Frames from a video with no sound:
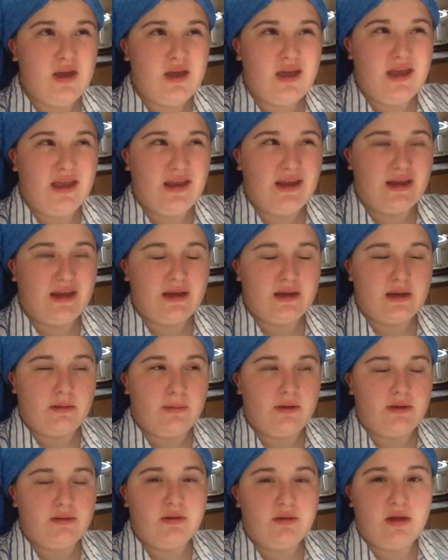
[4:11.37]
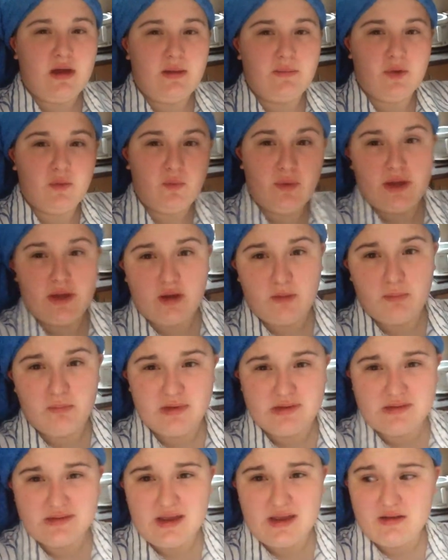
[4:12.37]
in like a little bit, I'm going to wake up
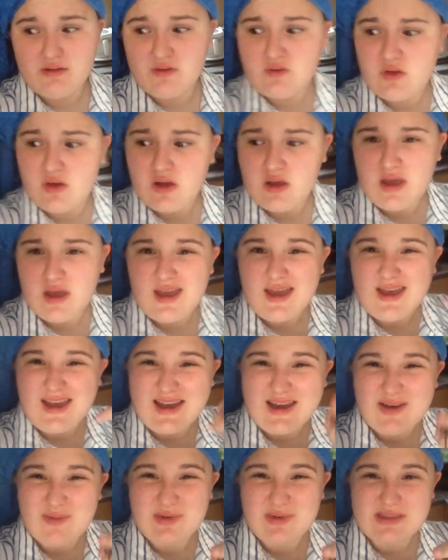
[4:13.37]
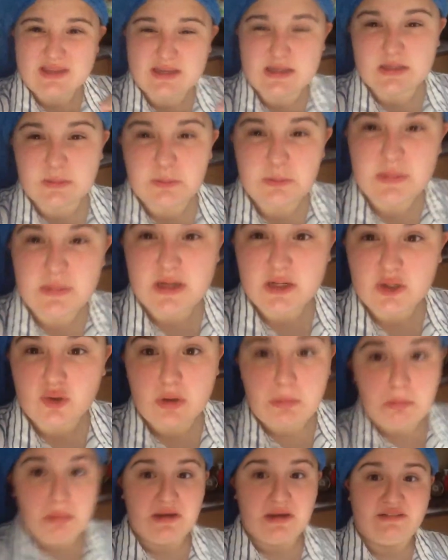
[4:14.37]
myself with some
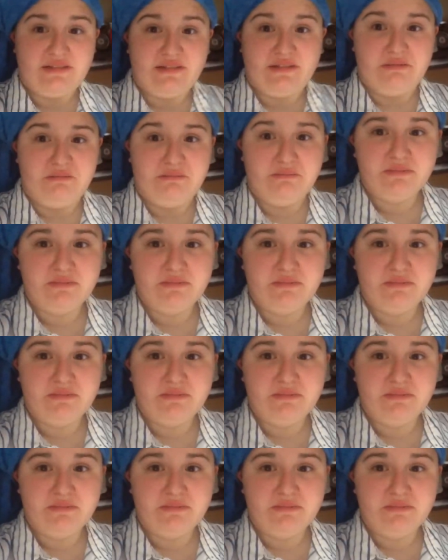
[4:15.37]
crumpets.